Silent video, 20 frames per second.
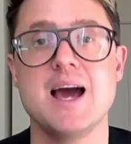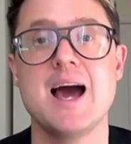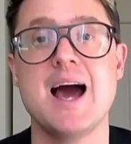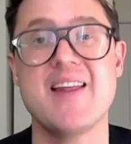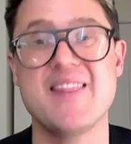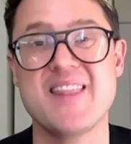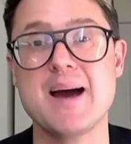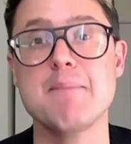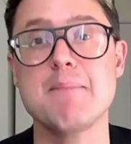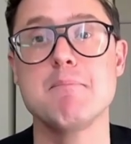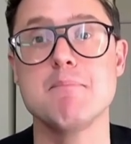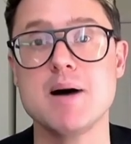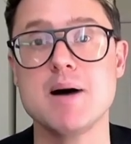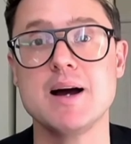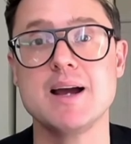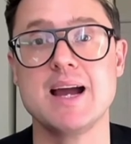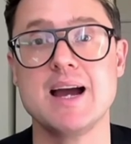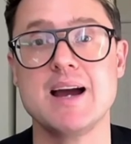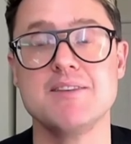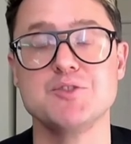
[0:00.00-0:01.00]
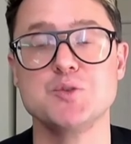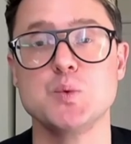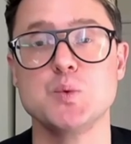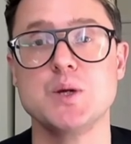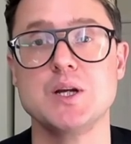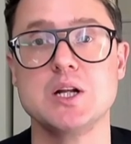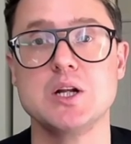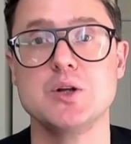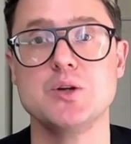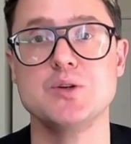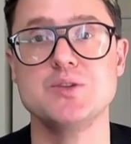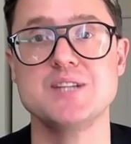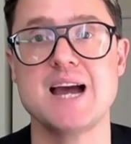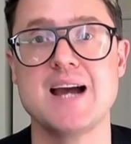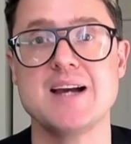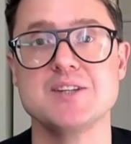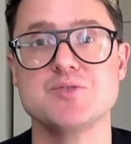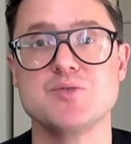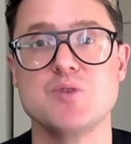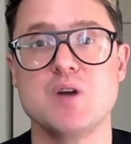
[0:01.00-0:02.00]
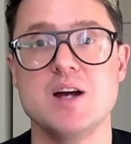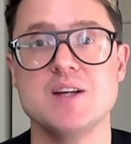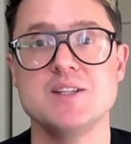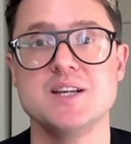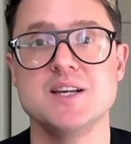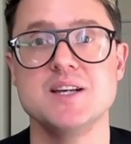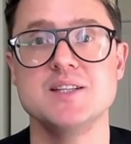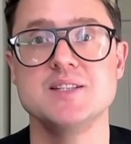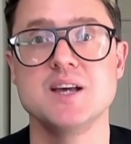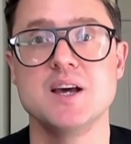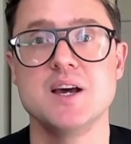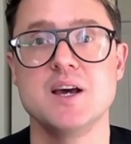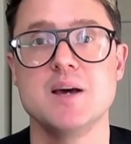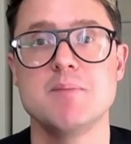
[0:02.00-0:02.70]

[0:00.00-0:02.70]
and that might have to include tax rises,